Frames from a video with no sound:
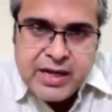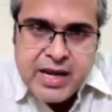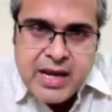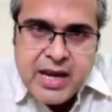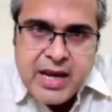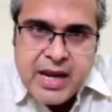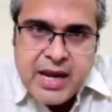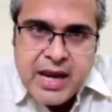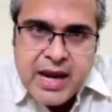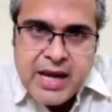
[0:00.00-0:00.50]

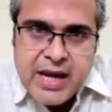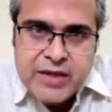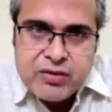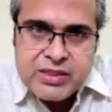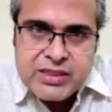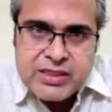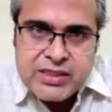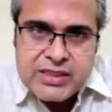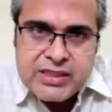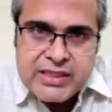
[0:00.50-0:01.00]
and you
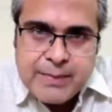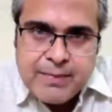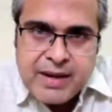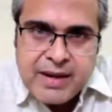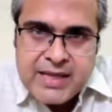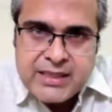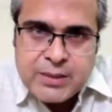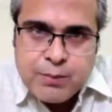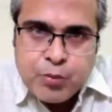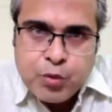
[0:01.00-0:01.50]
stabilize the
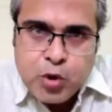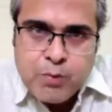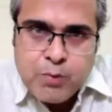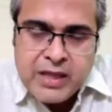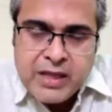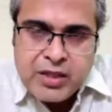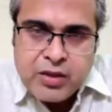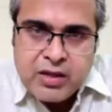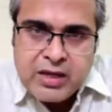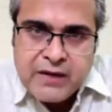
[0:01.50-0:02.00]
probe by your
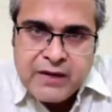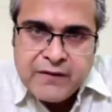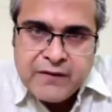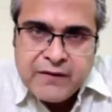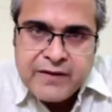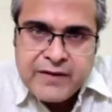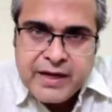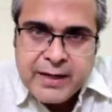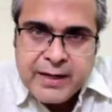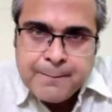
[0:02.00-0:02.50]
left hand.
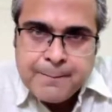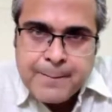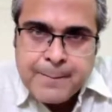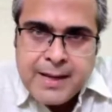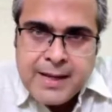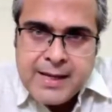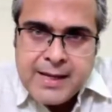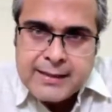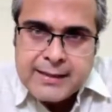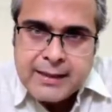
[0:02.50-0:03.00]
The
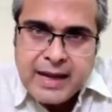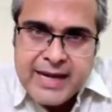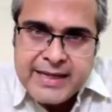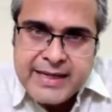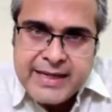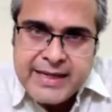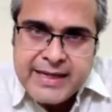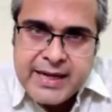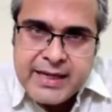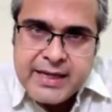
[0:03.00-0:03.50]
right
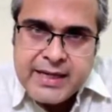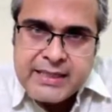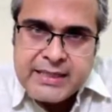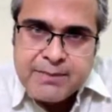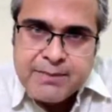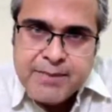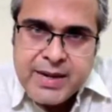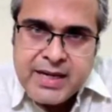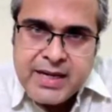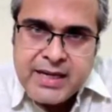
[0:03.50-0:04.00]
hand is
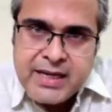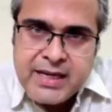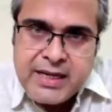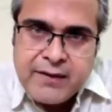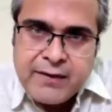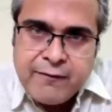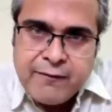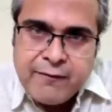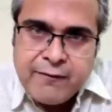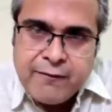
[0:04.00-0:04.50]

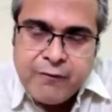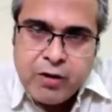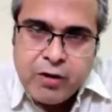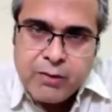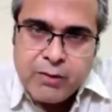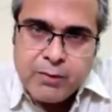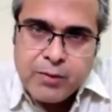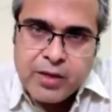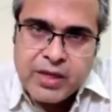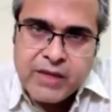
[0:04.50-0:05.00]
mainly for
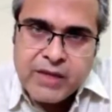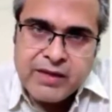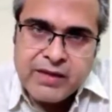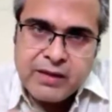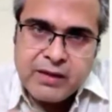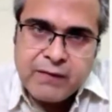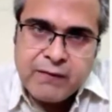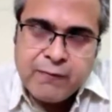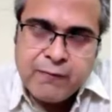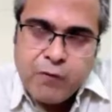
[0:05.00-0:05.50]
giving the
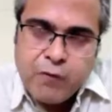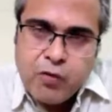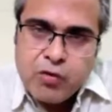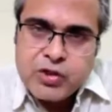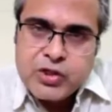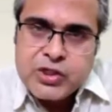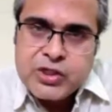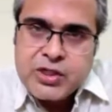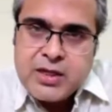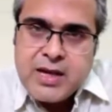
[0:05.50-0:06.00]

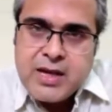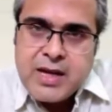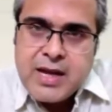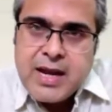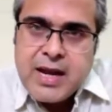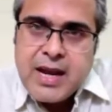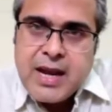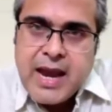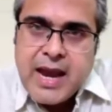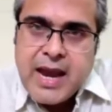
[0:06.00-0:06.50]
force,
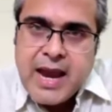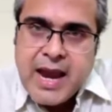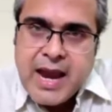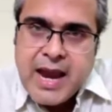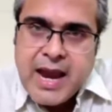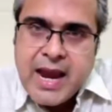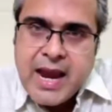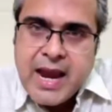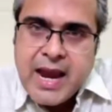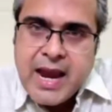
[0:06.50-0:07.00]

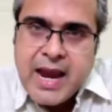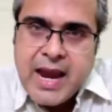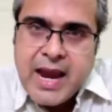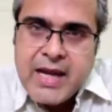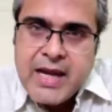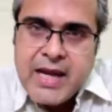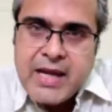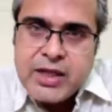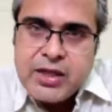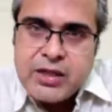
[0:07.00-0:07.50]
and the
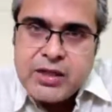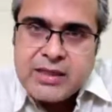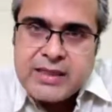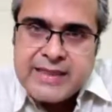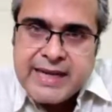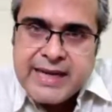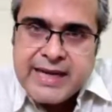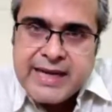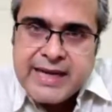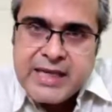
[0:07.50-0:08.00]
second thing of the
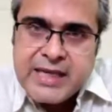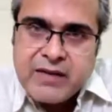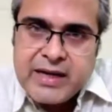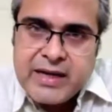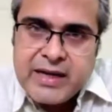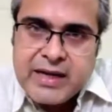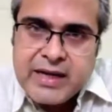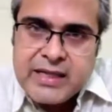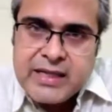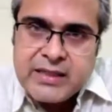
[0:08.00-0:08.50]
right hand is the
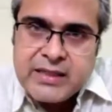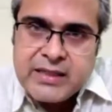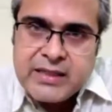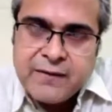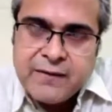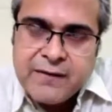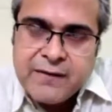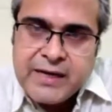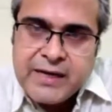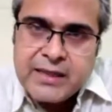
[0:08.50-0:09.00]
feeling. The
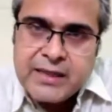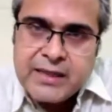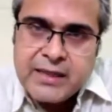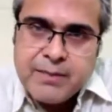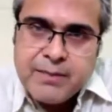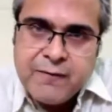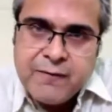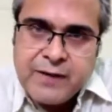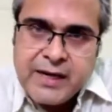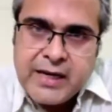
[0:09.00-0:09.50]
main
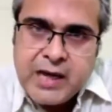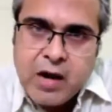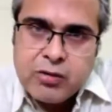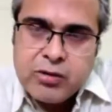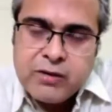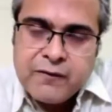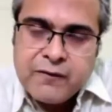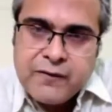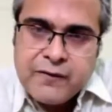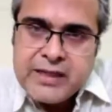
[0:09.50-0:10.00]
feeling, how
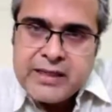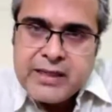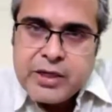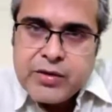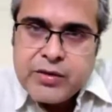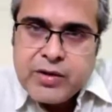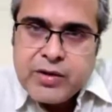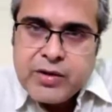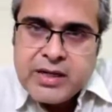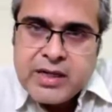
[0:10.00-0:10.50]
the feeling that you
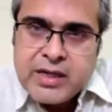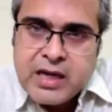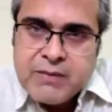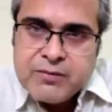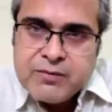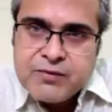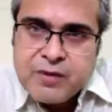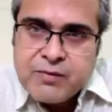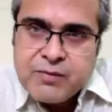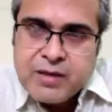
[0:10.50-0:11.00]
get comes
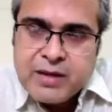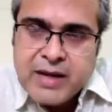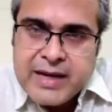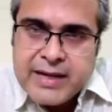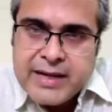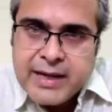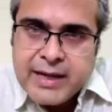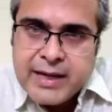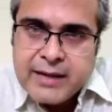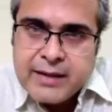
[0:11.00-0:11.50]
from the
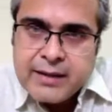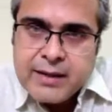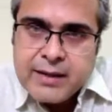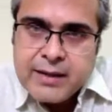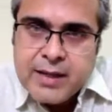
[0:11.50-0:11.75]
right hand.